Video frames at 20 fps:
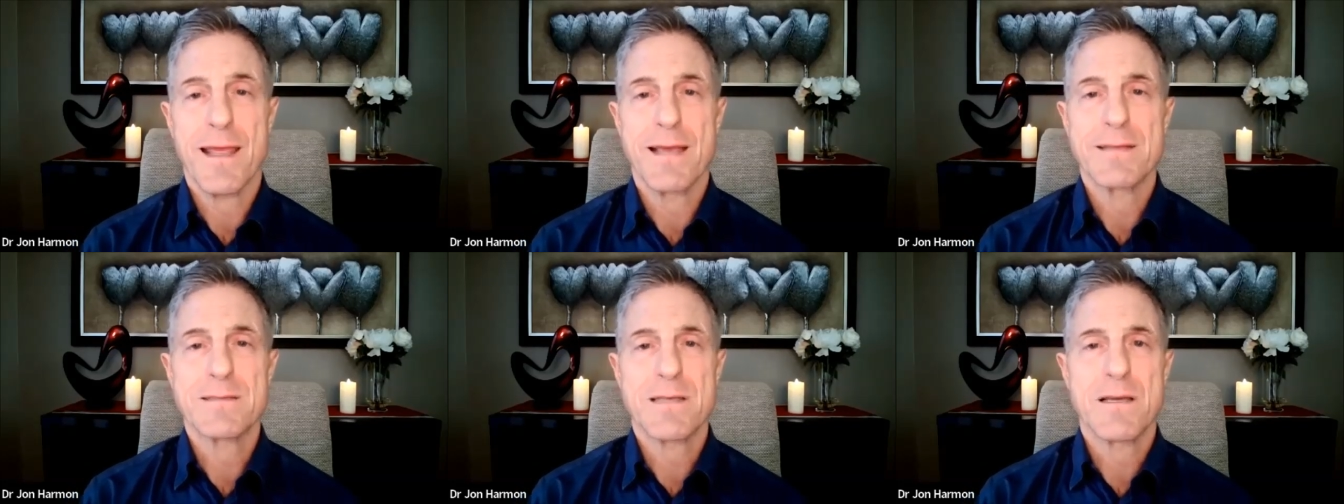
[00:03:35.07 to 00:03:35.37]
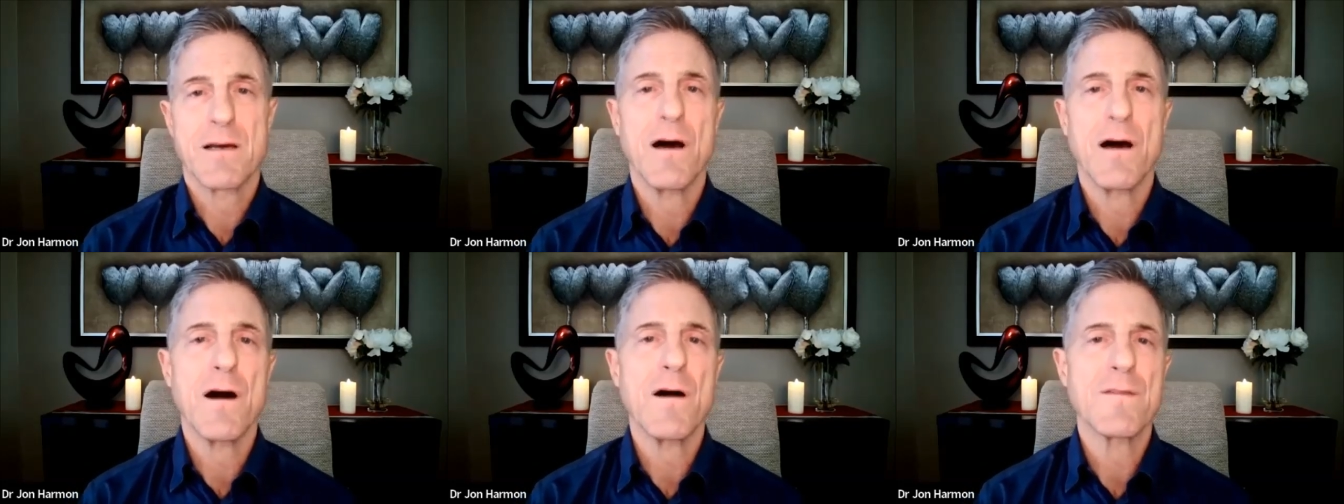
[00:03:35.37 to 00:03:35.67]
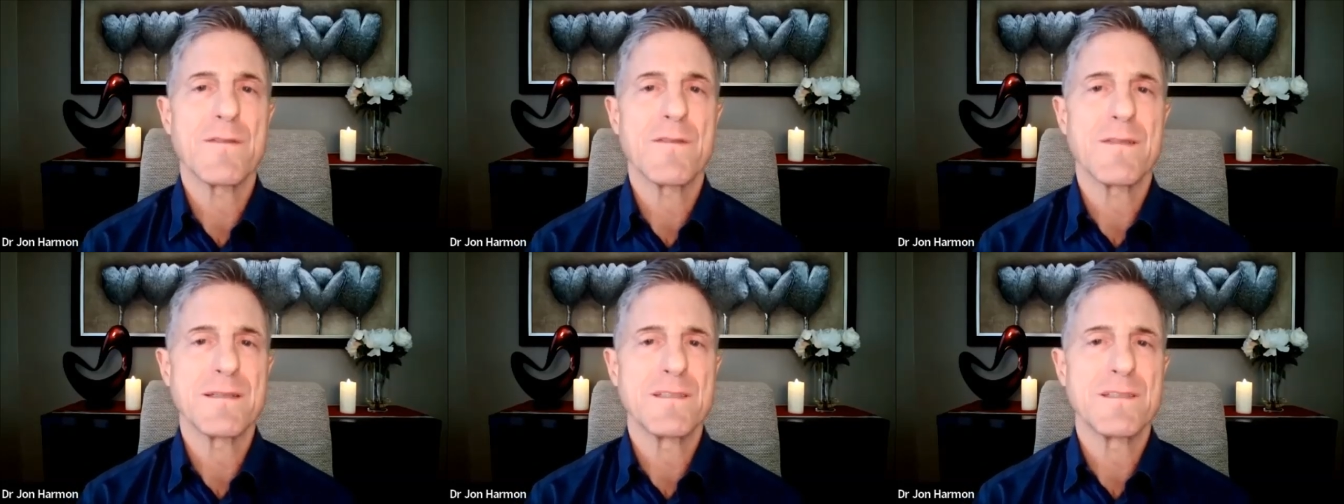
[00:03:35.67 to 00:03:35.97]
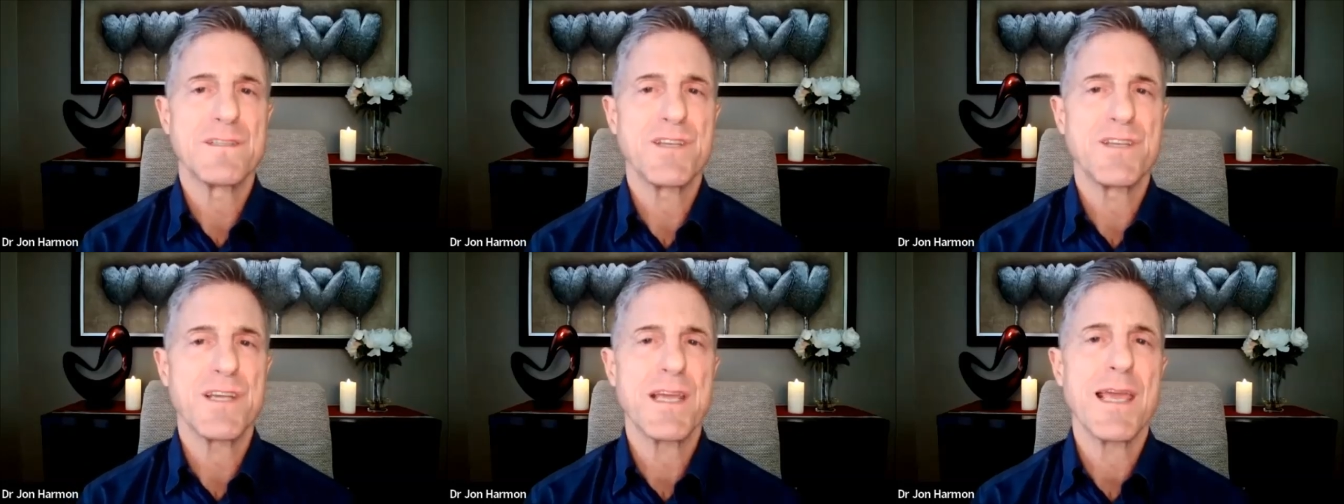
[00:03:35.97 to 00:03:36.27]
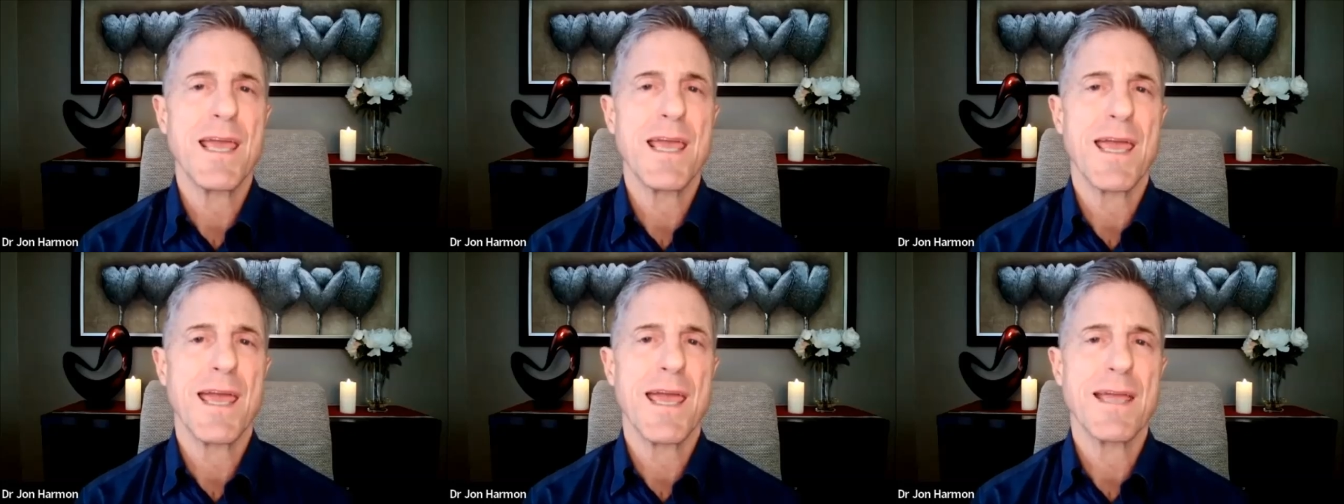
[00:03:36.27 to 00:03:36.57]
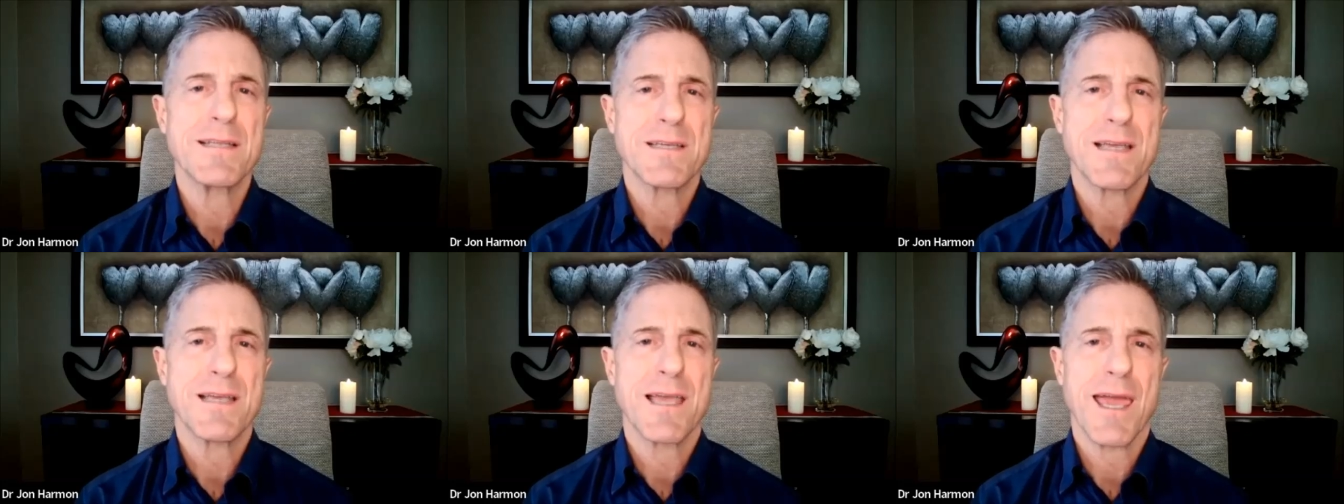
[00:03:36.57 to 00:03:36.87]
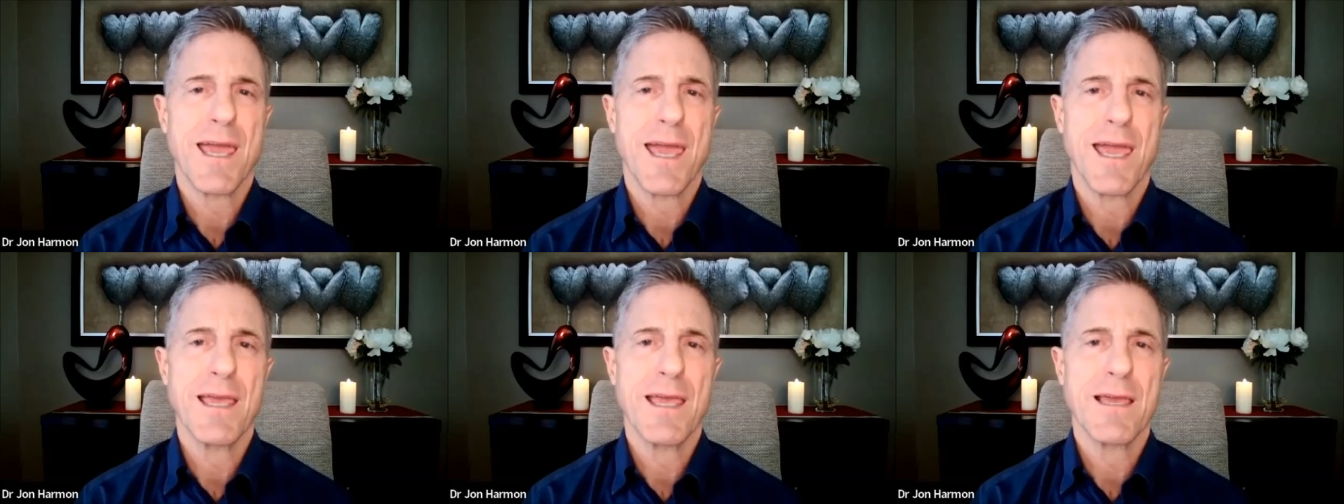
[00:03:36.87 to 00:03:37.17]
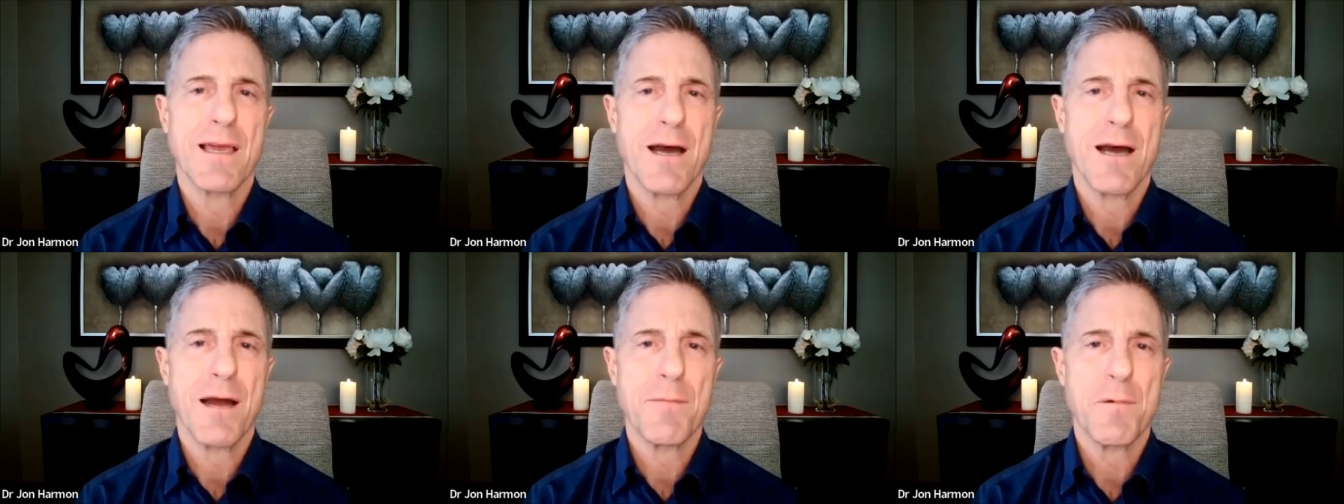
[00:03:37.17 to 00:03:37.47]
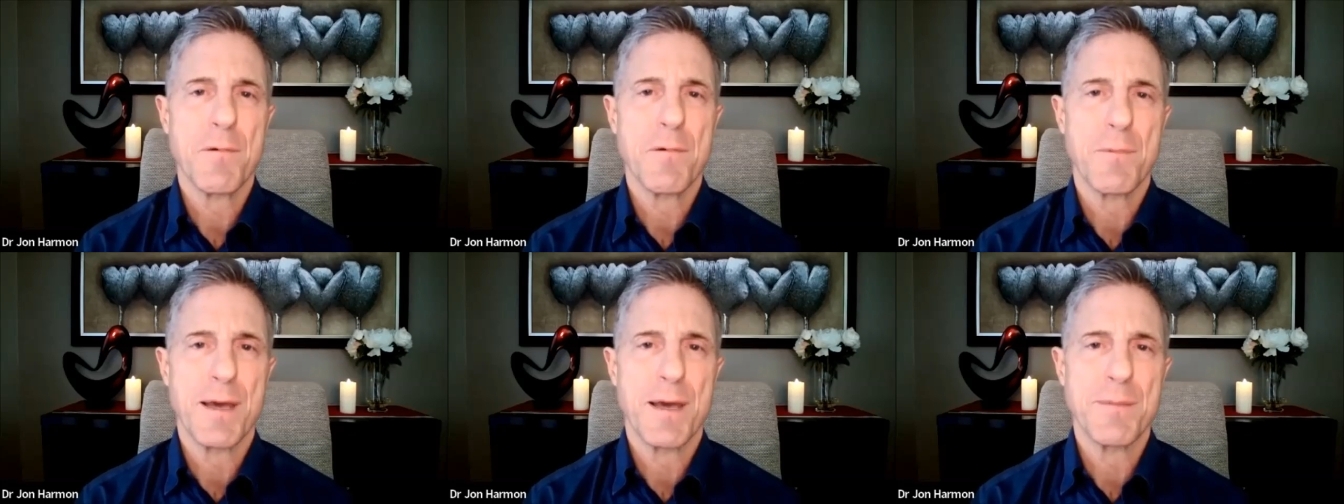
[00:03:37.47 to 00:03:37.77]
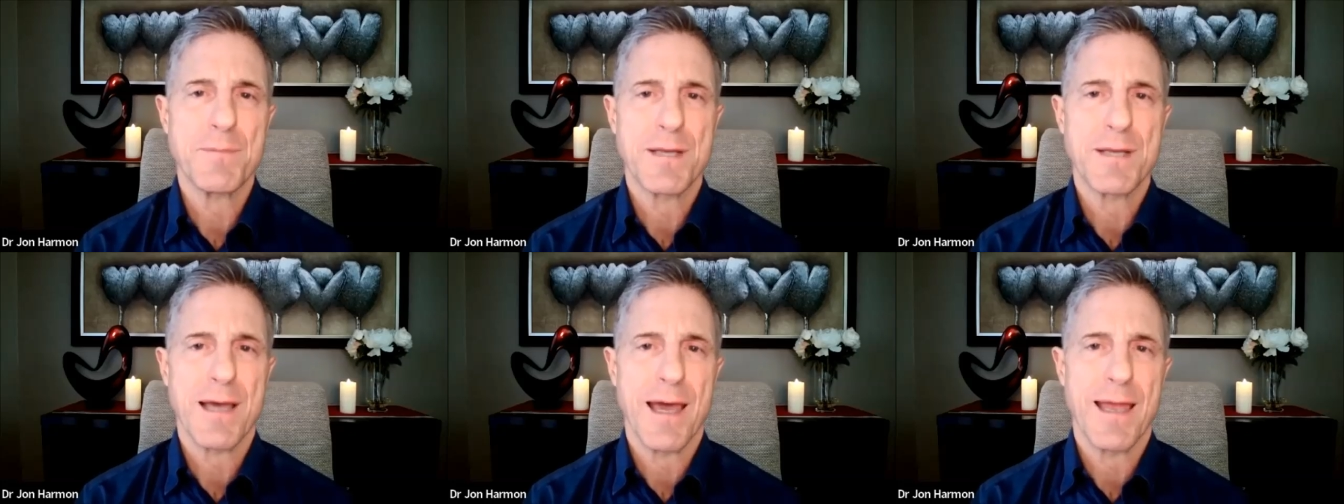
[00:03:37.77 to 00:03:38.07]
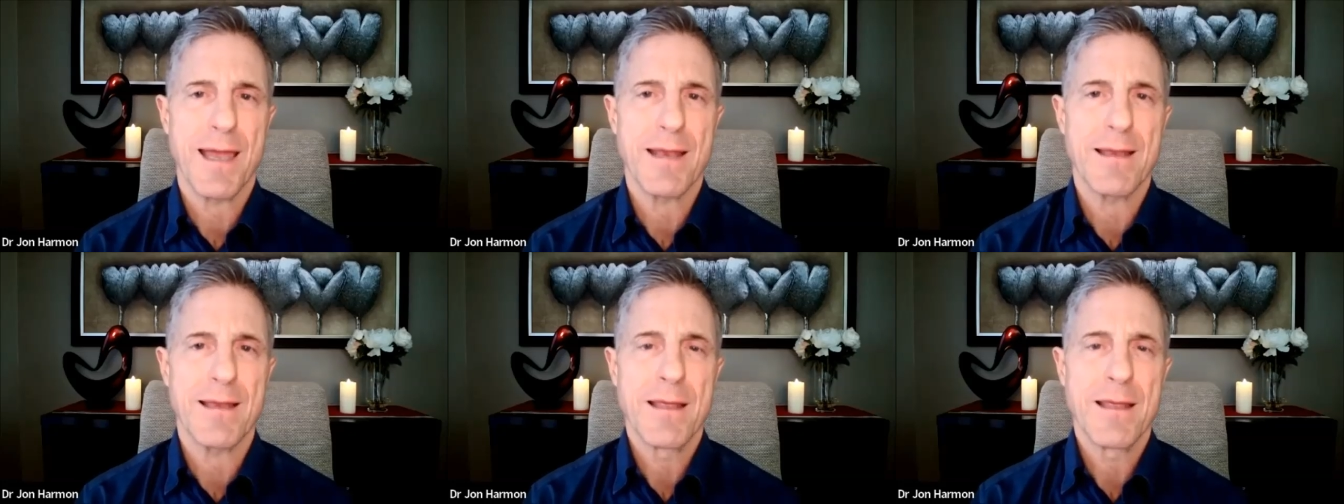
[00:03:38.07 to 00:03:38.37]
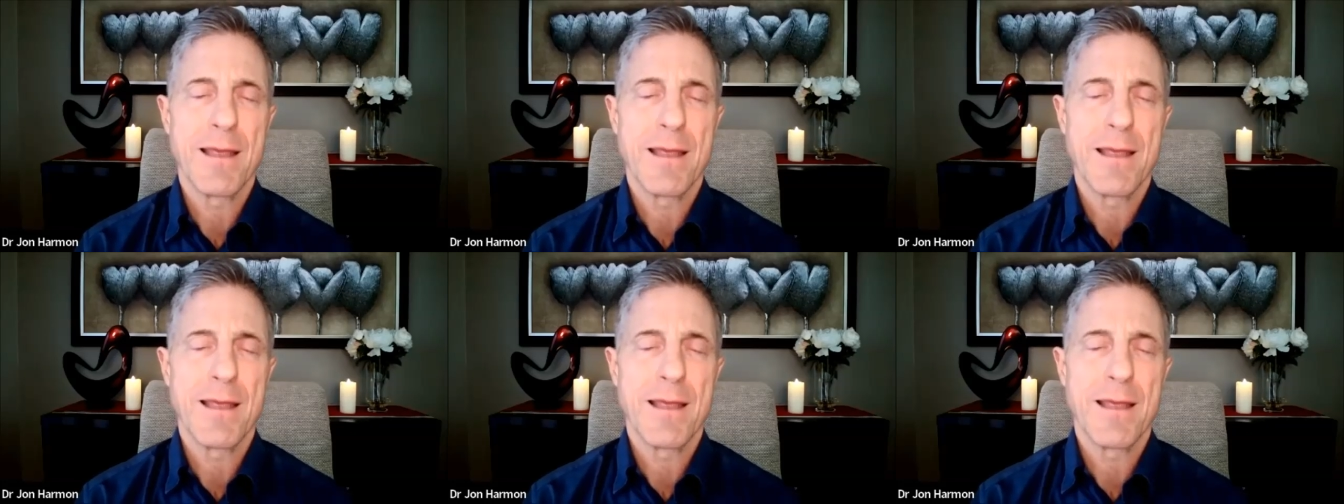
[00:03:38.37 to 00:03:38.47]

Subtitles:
It's called the GHK copper peptide.